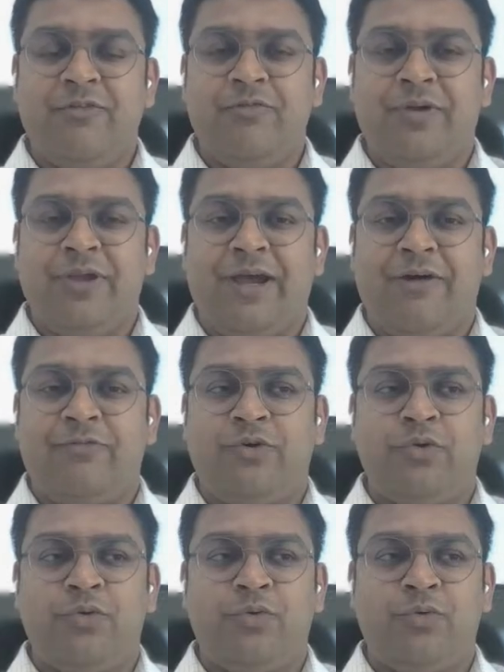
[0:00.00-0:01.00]
We have
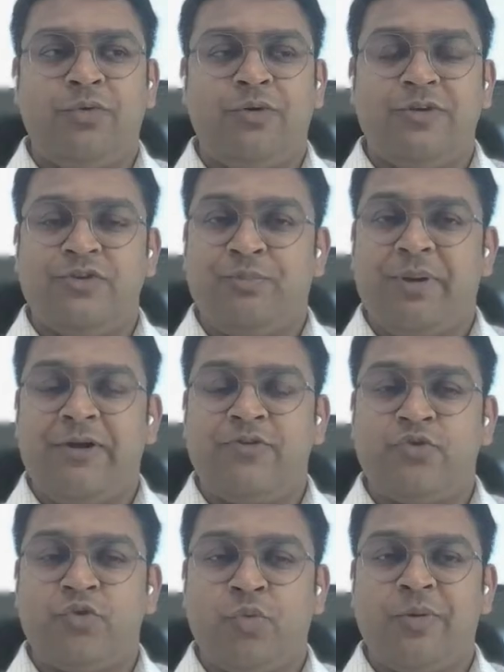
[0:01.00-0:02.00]
to
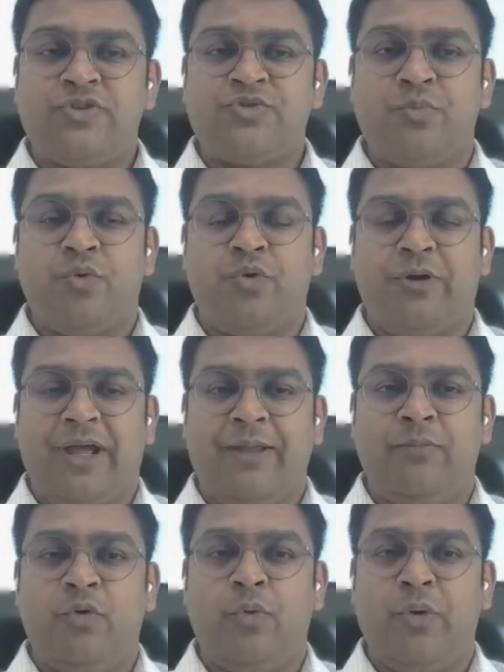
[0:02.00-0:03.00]
spend so much more
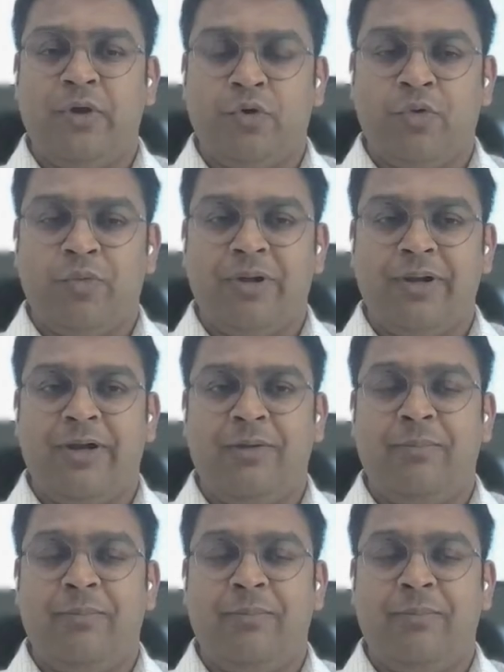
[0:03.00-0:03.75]
time going over it,